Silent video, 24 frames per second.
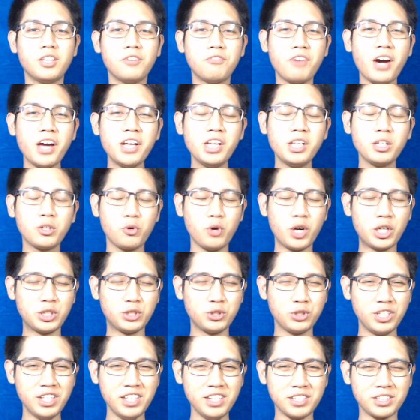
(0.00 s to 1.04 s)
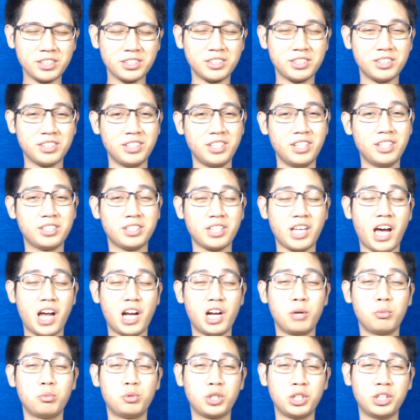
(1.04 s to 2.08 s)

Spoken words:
The final question is Arab